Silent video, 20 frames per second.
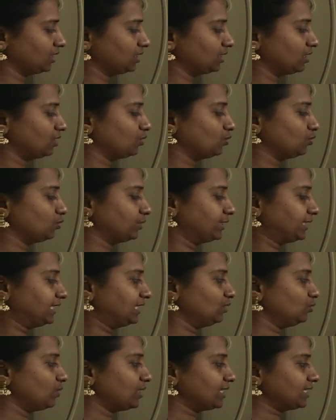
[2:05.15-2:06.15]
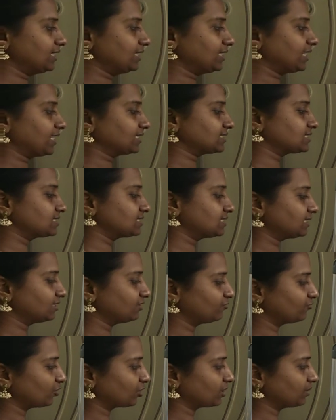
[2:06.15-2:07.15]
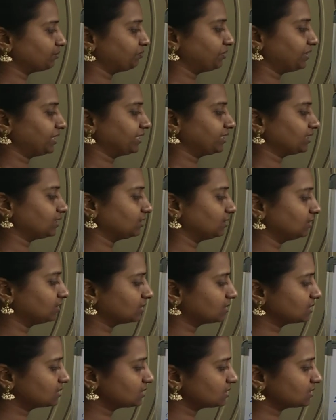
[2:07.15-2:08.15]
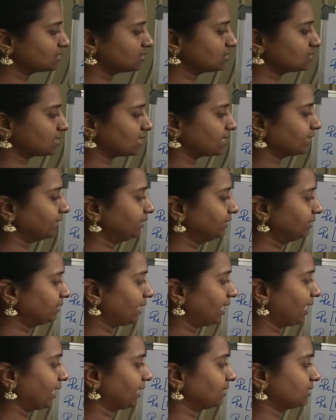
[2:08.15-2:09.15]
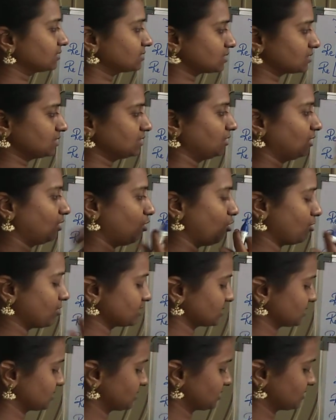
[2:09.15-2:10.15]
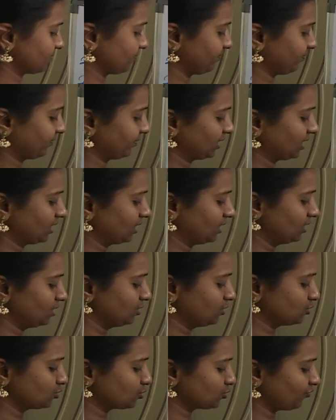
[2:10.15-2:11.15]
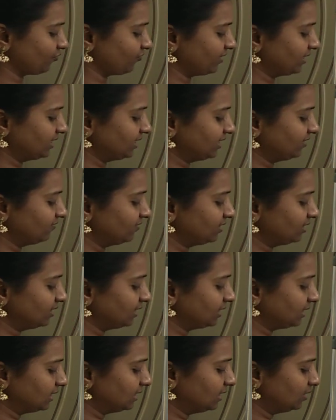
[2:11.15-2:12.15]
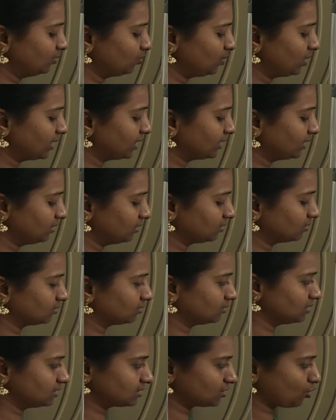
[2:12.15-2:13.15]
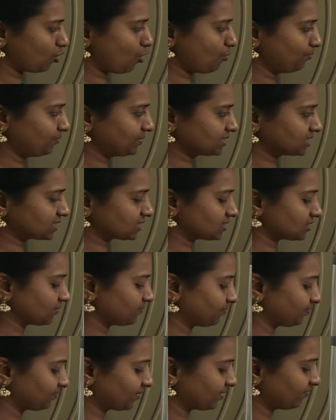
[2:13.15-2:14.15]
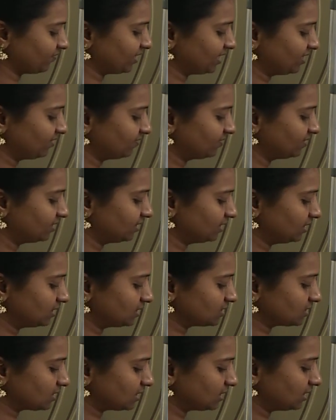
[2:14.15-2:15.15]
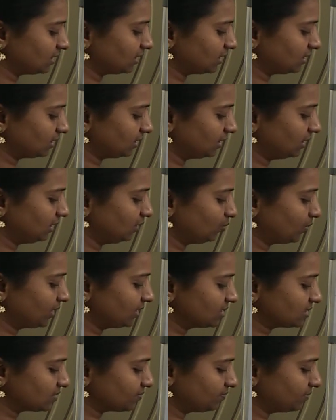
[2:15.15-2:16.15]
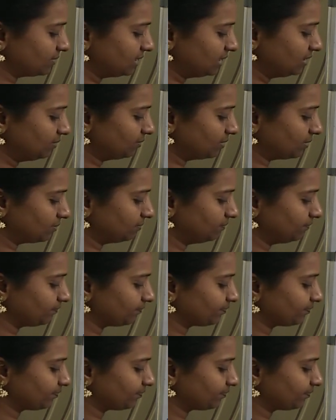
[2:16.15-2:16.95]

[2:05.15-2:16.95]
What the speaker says: Now Ey and Hz, if you are comparing, this is in sine and this is in cos. So whenever Ey, these are opposite, whenever Ey is minimum,